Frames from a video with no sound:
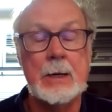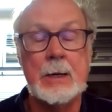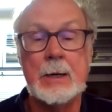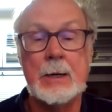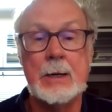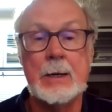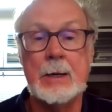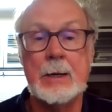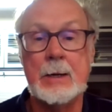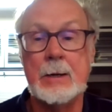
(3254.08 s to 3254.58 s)

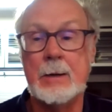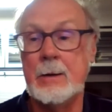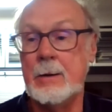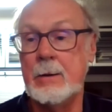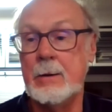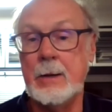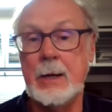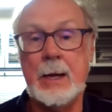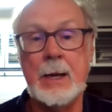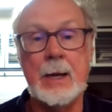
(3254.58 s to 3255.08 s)

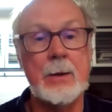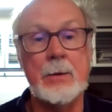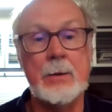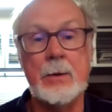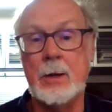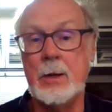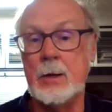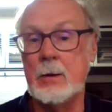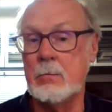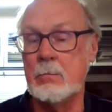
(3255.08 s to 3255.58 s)
and
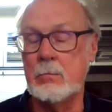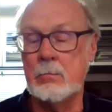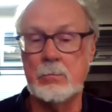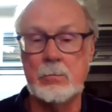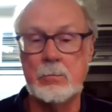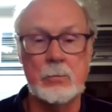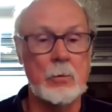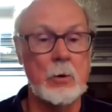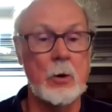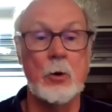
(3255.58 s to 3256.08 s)

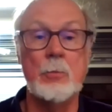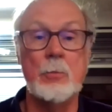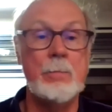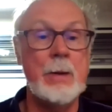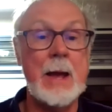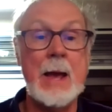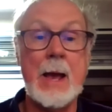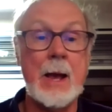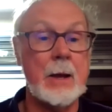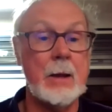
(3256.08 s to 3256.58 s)
then rode
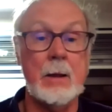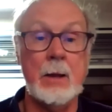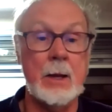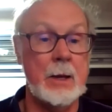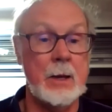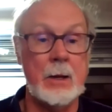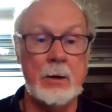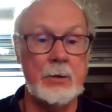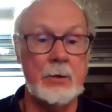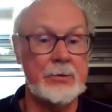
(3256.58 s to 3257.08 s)
back.
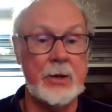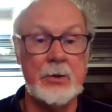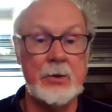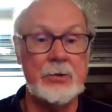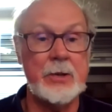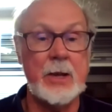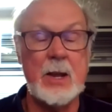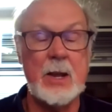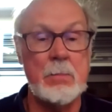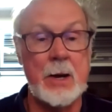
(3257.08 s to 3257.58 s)
And as I
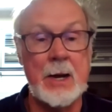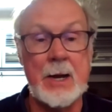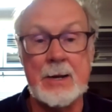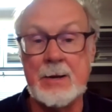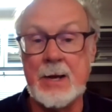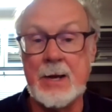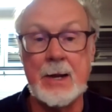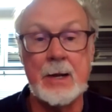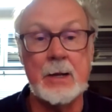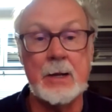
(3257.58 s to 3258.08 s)
say, by
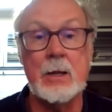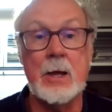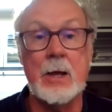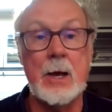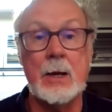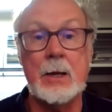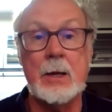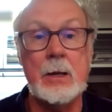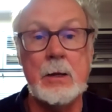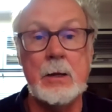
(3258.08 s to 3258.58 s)
9
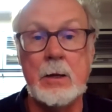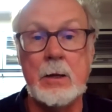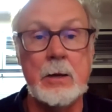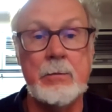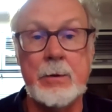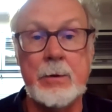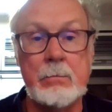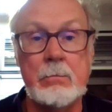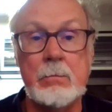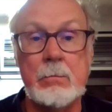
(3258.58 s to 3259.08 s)
o'clock, he'd
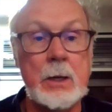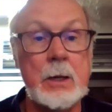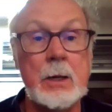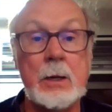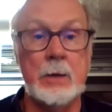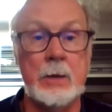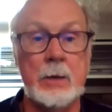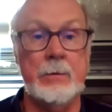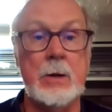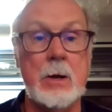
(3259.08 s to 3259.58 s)

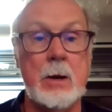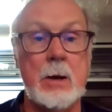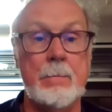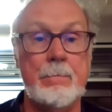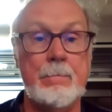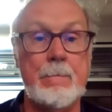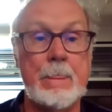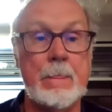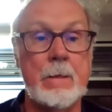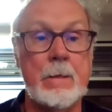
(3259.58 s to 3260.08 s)
given
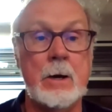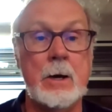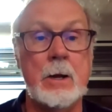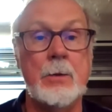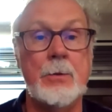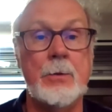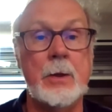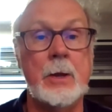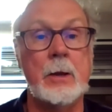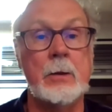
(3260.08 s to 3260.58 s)
up
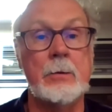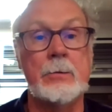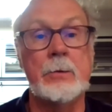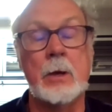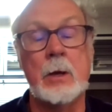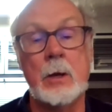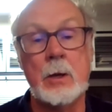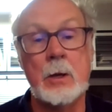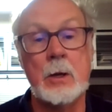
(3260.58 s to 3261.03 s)
on things.